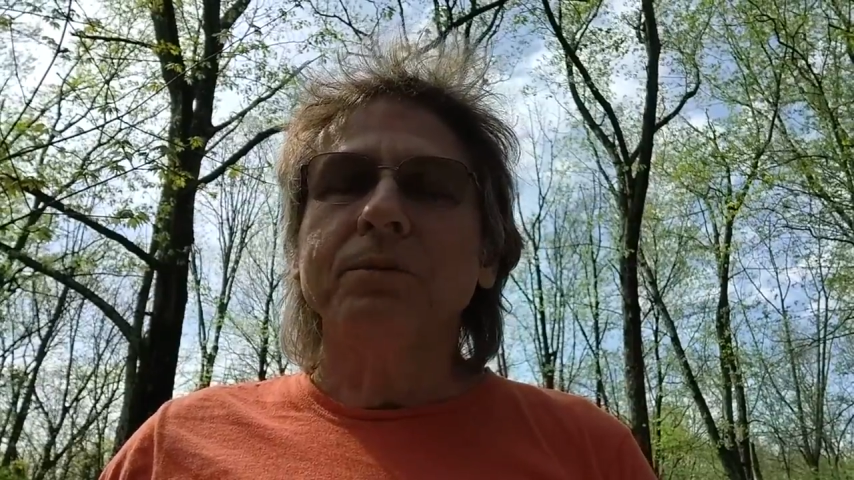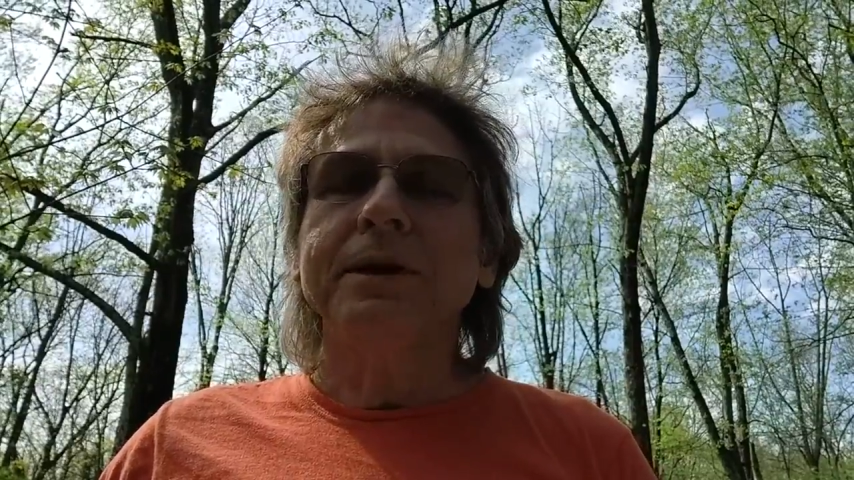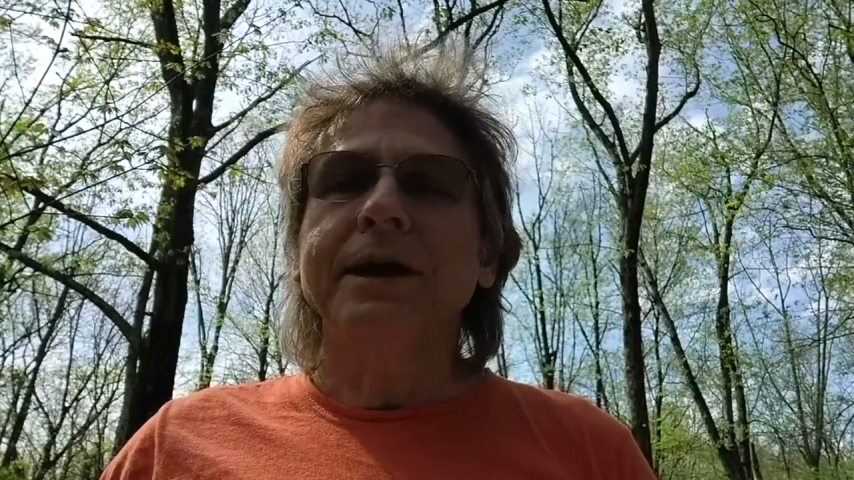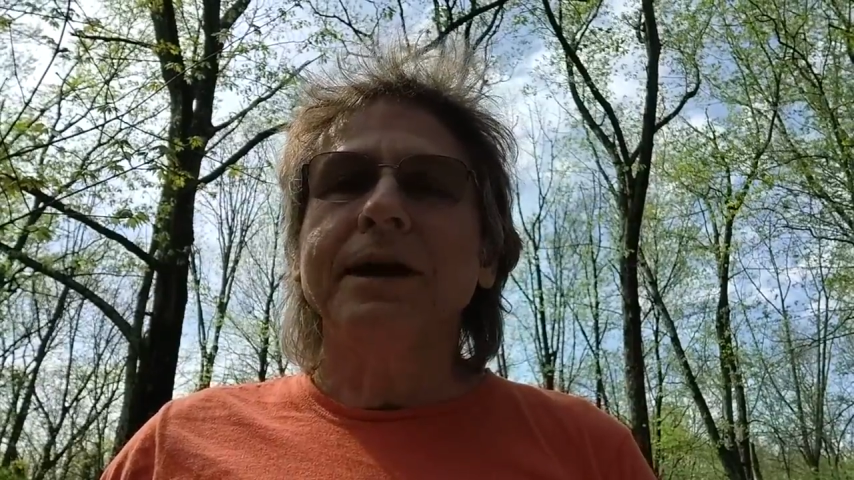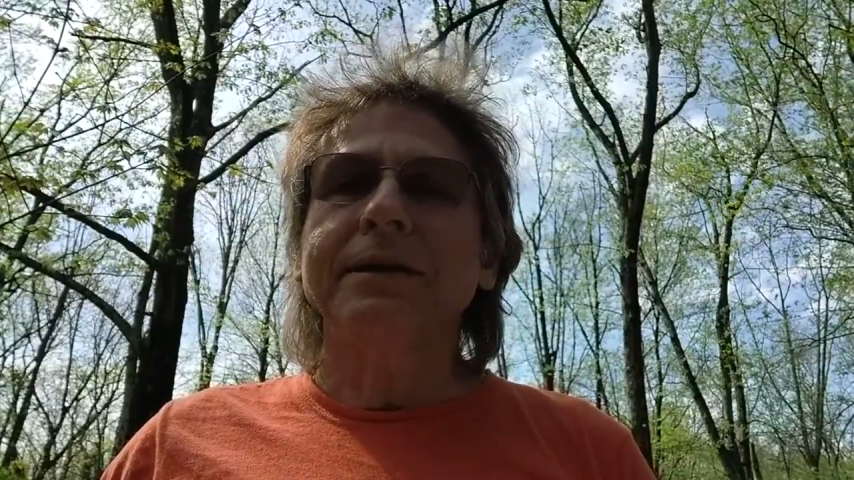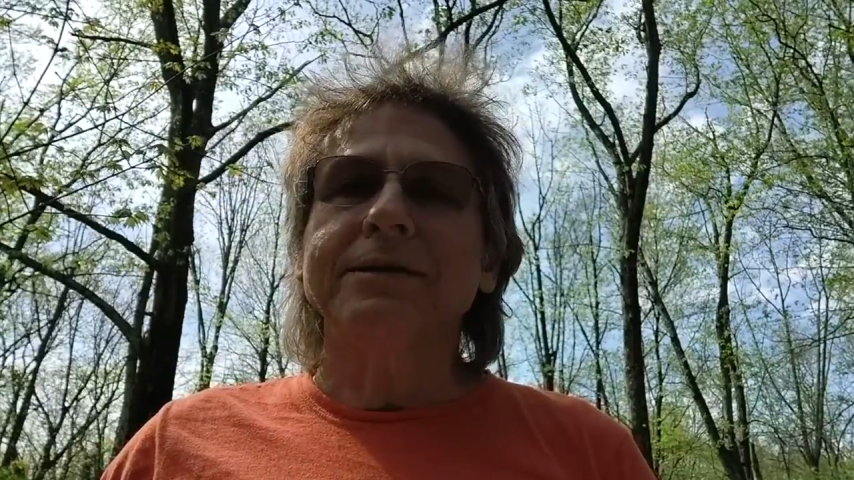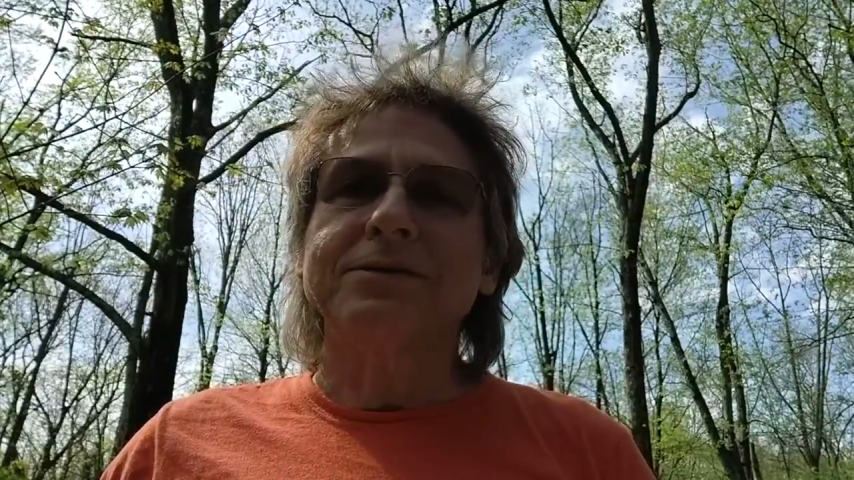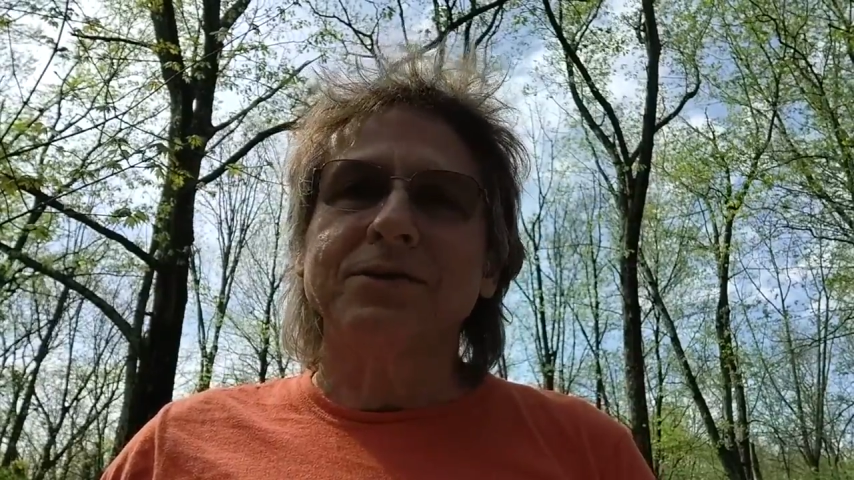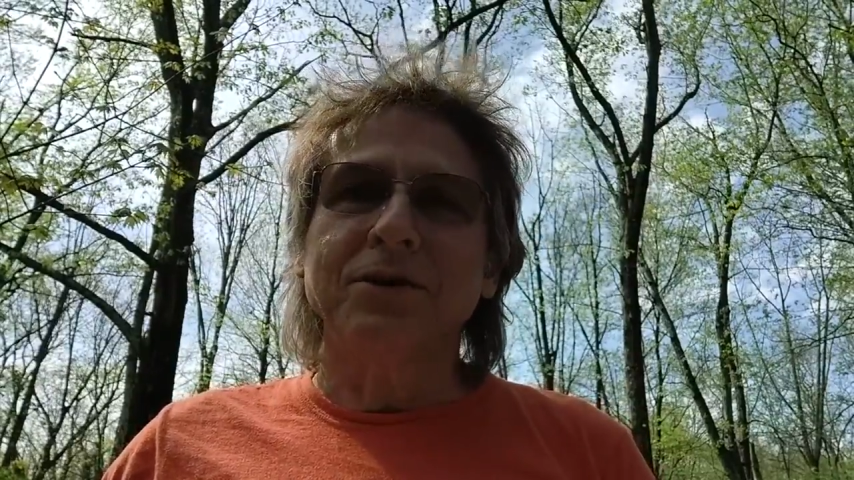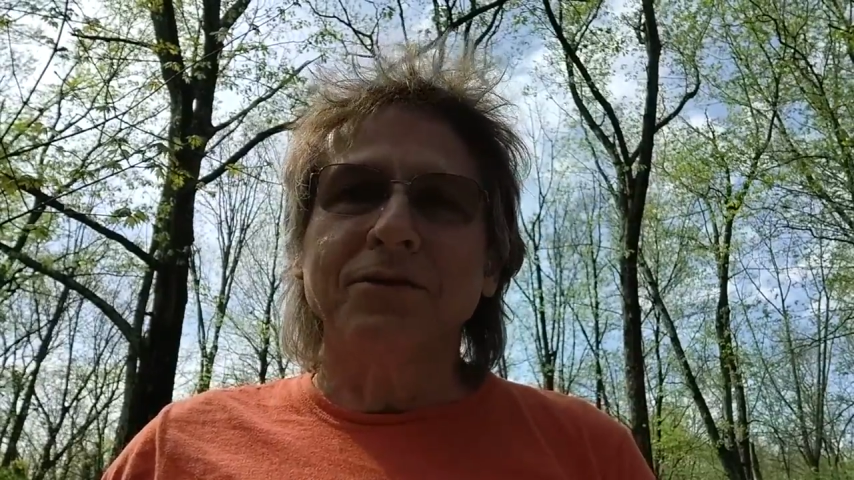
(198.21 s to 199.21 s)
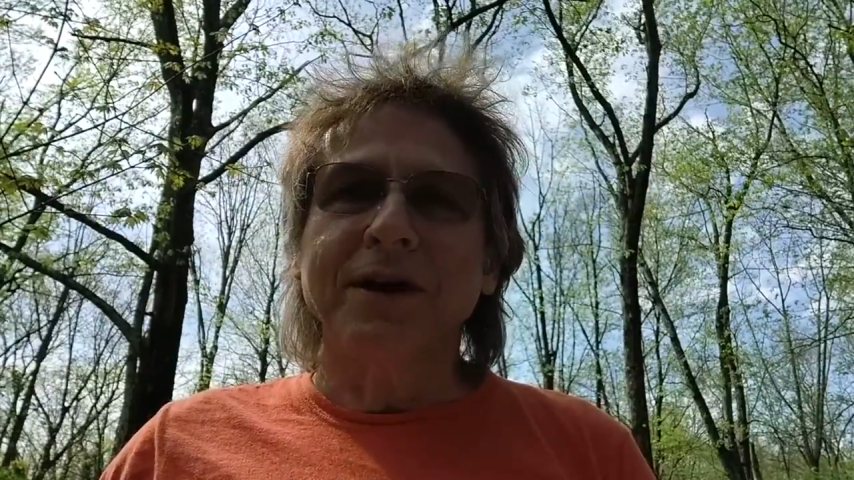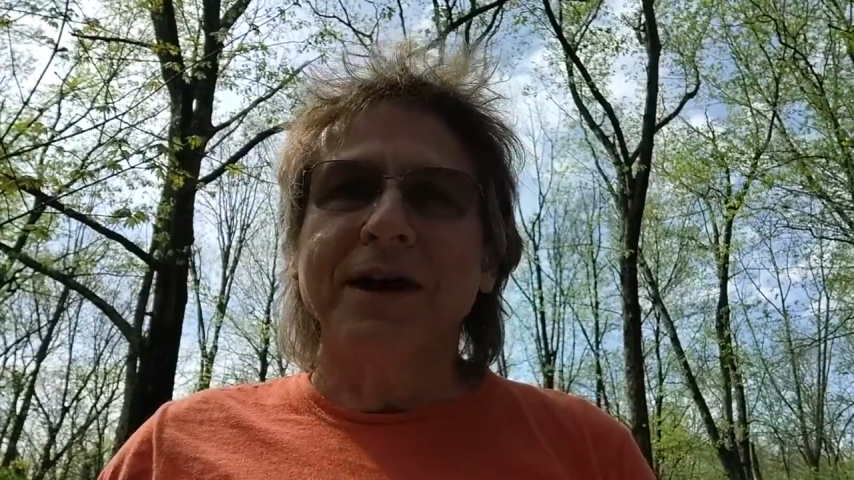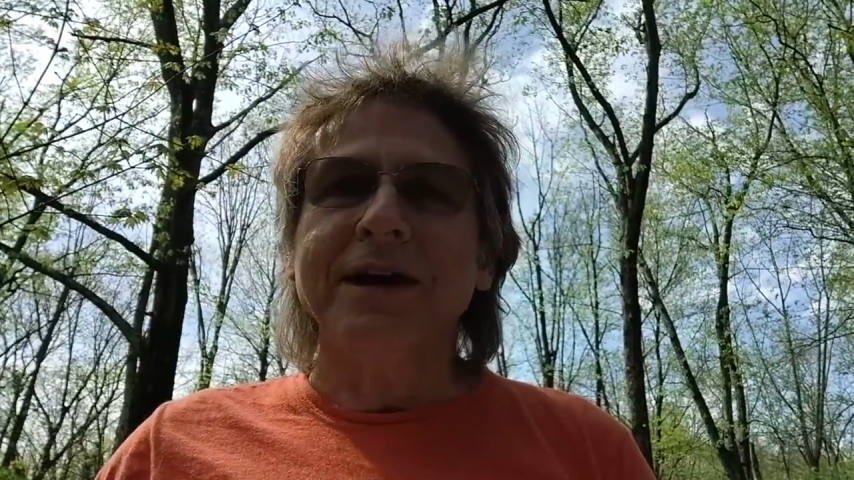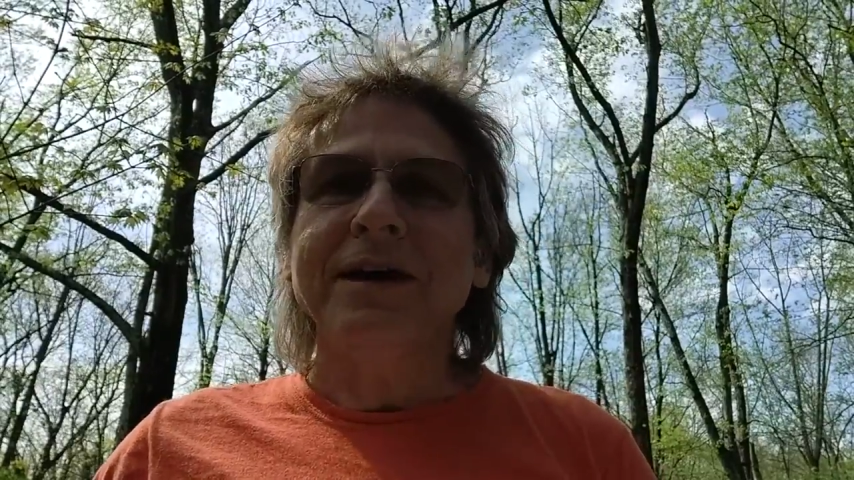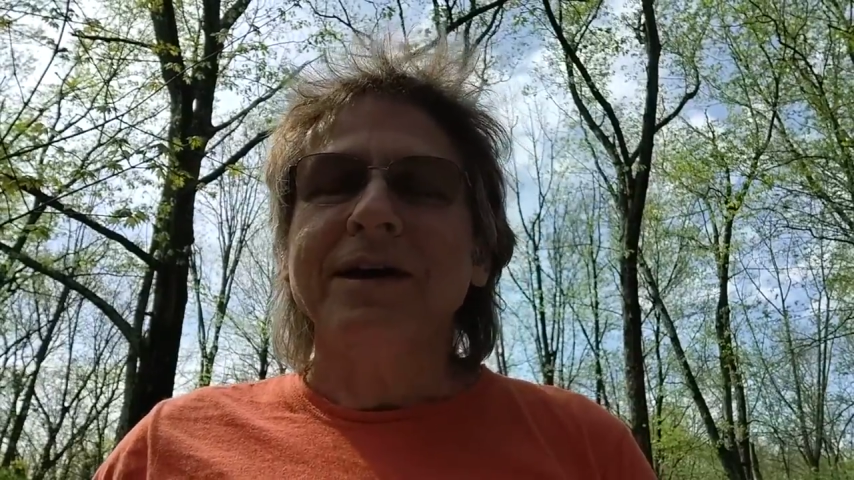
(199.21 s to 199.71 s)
be getting the survey